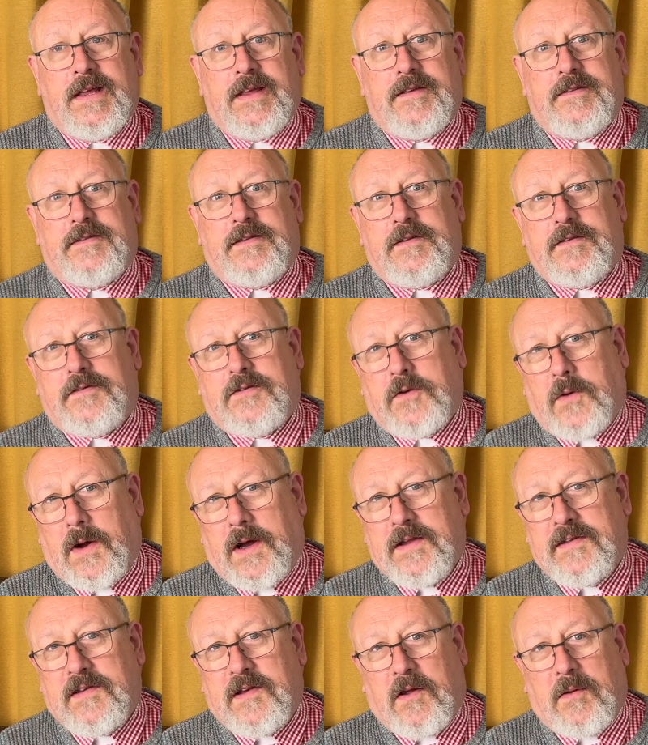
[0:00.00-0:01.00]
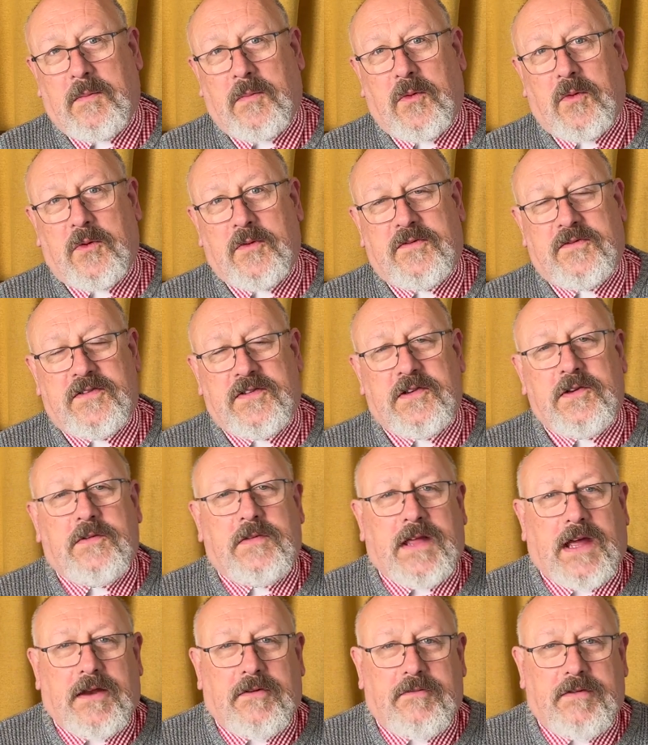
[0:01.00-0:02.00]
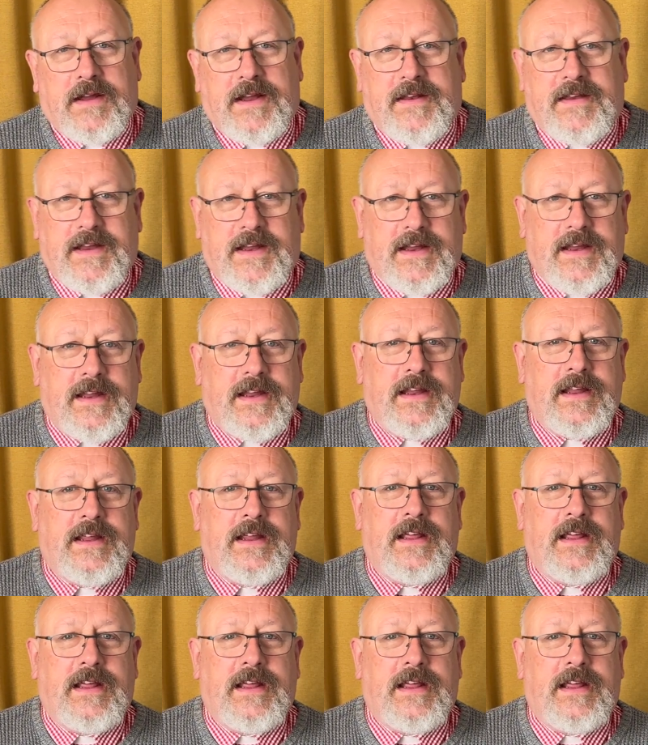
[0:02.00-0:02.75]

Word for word: So there's quite a lot more to that reading